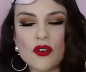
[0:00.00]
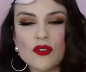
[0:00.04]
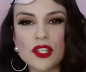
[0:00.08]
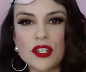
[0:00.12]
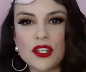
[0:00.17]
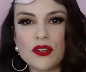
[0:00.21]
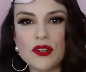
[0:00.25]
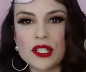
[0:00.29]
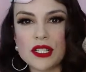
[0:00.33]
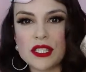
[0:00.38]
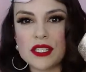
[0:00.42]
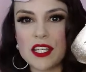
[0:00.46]

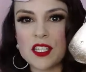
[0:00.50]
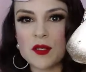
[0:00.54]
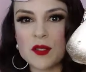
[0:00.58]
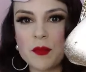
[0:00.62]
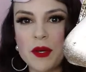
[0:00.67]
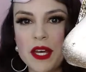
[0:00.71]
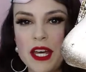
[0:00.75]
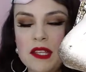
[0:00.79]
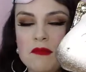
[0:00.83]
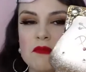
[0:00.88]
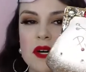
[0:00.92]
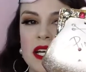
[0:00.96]
cute. It says
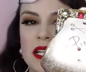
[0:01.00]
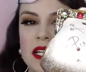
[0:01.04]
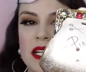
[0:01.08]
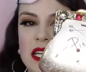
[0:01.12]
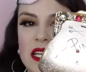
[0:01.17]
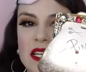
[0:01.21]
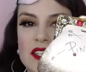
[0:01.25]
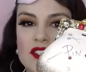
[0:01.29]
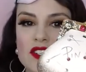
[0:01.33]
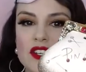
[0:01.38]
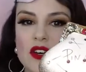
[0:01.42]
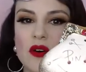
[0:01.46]
pin
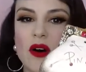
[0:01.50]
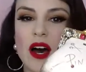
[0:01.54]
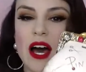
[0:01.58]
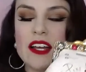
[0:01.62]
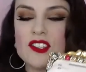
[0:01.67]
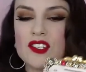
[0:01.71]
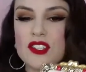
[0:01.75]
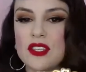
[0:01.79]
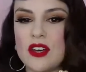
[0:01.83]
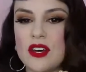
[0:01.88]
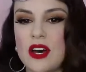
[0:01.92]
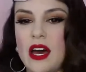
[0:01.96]
money. So I
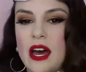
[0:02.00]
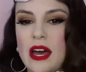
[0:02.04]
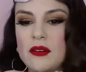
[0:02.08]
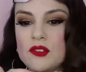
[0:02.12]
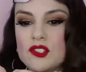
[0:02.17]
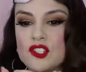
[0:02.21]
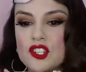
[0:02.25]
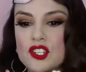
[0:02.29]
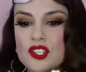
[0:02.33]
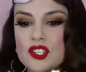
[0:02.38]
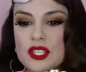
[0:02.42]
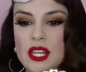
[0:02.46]
just thought I
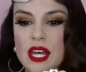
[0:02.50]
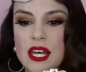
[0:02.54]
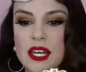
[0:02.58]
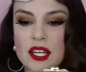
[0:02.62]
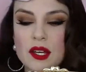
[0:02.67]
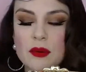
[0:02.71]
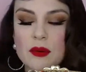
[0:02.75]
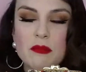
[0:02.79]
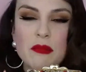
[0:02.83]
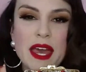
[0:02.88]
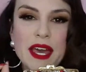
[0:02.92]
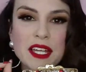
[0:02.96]
will just
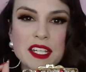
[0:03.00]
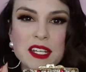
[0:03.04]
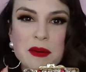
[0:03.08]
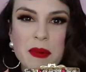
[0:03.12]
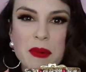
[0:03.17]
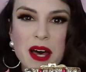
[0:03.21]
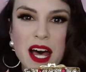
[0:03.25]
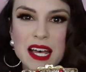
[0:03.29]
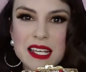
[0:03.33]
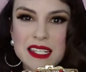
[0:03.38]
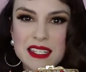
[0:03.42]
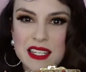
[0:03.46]
like make a
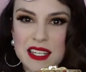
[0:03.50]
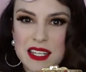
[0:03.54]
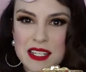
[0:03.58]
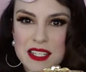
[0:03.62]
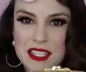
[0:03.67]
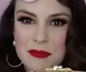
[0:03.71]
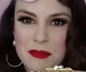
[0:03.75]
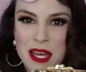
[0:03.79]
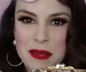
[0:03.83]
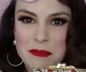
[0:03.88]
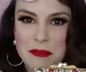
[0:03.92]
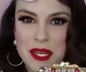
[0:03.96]
deposit
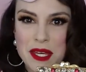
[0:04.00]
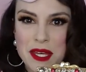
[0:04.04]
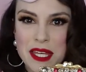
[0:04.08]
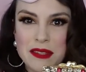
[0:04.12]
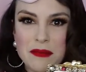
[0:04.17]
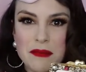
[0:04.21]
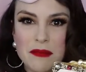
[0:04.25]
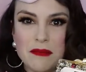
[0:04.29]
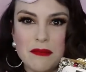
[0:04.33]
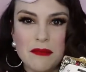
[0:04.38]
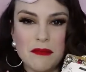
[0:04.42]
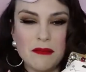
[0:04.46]
into my
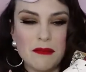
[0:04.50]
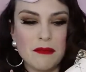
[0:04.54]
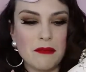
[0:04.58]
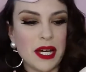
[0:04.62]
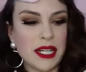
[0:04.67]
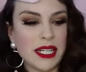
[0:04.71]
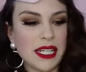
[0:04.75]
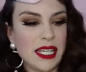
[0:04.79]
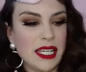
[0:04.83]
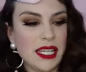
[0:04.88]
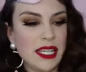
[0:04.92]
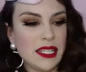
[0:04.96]
pin
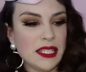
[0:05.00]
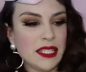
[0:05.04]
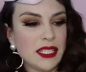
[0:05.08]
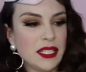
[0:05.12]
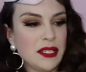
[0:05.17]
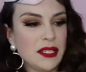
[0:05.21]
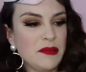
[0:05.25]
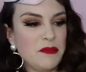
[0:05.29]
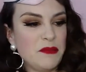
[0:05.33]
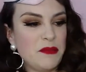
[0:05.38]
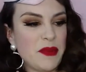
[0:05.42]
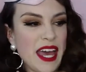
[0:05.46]
money
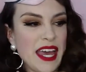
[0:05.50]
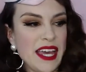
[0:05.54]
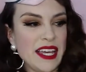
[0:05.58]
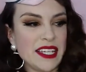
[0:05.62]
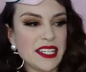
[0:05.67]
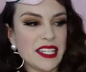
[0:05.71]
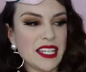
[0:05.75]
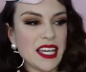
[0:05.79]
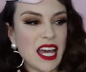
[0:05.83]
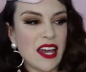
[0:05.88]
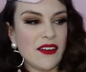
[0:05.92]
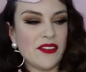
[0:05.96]

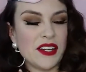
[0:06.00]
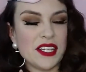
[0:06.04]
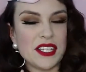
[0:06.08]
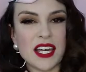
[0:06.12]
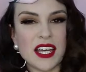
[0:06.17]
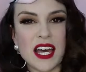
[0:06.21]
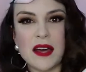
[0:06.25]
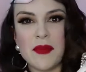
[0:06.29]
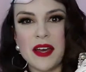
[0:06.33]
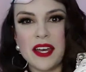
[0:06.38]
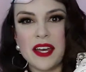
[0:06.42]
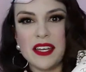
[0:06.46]
bank every
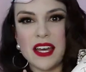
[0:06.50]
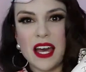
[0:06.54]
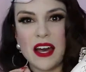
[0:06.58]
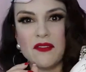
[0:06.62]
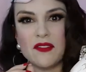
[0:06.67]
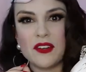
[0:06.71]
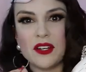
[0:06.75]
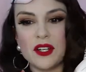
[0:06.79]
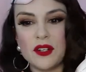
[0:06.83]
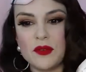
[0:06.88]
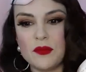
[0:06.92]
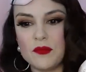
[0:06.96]
time I have
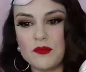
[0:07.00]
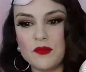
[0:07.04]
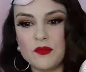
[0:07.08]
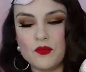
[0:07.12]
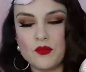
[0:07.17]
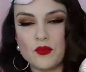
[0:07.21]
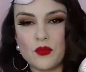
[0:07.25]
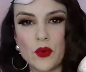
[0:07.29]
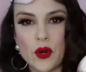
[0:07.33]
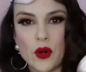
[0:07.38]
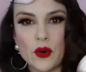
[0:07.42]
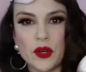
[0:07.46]
a
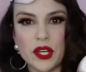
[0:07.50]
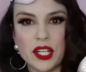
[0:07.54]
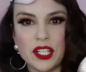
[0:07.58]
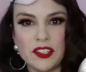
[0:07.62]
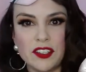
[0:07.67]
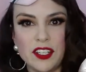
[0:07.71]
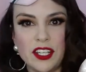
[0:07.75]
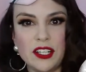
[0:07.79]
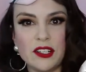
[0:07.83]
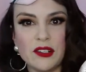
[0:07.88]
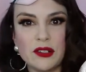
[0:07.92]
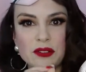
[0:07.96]
broken
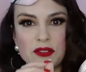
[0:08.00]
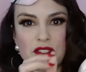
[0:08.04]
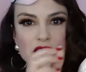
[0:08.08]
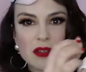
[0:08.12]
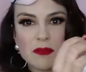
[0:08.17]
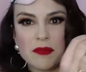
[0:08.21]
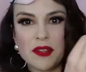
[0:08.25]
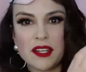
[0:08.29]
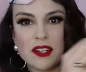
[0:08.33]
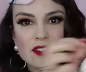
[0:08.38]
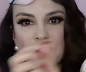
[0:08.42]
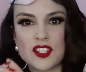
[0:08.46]
needle or
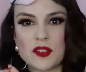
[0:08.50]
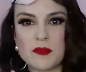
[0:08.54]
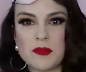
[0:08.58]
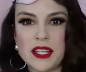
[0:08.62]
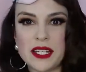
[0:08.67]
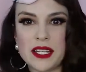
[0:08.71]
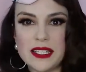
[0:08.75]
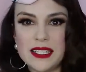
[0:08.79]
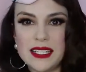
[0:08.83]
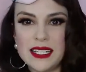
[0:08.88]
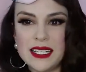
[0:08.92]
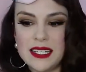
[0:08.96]
something. I'll just be
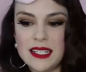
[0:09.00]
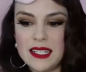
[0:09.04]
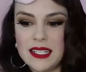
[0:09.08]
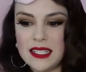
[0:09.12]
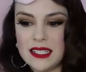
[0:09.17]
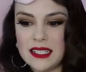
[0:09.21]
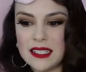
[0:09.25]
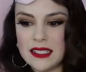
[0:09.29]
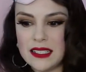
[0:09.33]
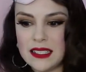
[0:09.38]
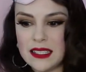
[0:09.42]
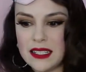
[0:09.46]
like, dink.
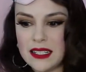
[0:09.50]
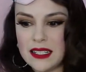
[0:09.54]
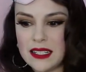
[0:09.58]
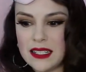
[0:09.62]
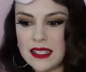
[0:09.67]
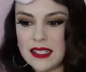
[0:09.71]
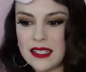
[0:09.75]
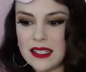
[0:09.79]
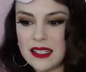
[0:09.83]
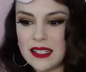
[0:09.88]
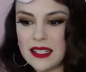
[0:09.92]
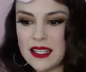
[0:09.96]

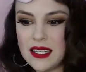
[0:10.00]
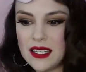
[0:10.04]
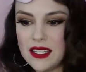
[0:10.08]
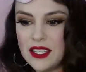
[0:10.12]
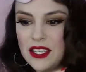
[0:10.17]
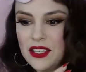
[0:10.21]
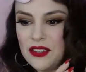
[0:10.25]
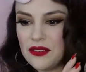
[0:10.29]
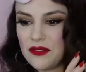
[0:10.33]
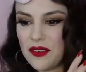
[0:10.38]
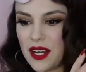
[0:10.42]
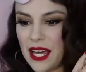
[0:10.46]

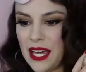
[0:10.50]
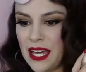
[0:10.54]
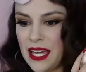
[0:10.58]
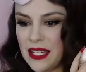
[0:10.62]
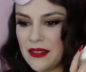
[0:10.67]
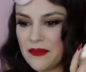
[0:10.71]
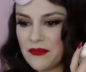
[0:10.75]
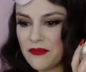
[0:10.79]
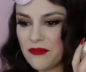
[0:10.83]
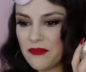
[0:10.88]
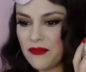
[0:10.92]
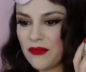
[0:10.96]
Cute,
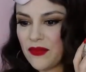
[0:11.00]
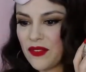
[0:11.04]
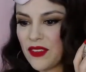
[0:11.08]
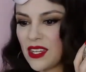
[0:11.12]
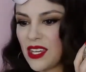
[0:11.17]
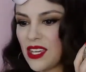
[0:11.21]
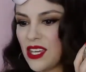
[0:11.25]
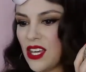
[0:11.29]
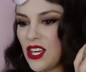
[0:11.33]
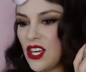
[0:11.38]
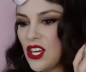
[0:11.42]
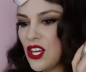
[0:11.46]
right?
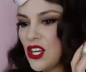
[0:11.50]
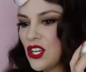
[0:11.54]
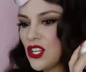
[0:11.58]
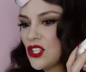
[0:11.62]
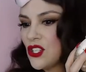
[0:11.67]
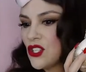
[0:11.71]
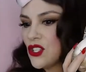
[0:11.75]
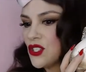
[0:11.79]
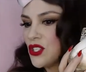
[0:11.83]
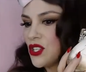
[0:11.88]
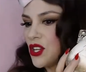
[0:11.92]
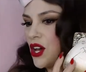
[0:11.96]

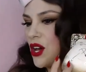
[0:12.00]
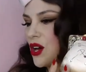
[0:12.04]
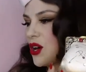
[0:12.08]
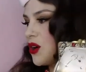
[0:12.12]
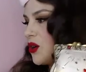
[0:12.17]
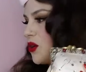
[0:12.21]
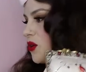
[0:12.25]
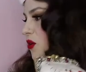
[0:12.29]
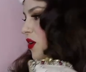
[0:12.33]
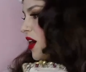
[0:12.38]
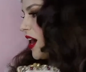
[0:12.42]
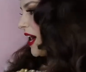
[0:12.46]

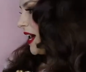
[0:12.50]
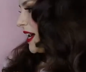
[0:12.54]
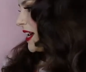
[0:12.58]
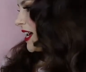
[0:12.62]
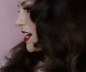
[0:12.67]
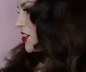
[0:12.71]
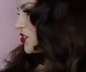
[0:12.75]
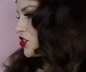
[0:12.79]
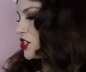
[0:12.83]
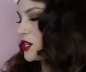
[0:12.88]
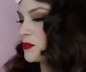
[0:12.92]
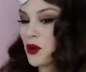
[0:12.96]
So I
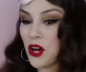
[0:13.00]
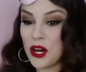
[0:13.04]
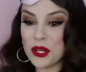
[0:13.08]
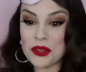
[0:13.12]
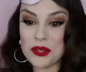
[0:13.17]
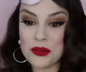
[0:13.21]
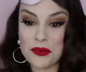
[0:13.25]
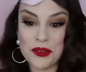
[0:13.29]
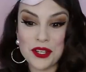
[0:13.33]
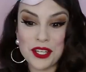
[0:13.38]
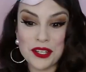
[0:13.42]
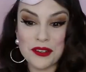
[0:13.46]
actually bought
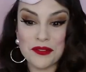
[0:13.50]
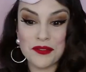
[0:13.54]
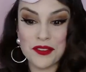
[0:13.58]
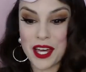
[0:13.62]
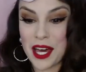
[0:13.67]
3 of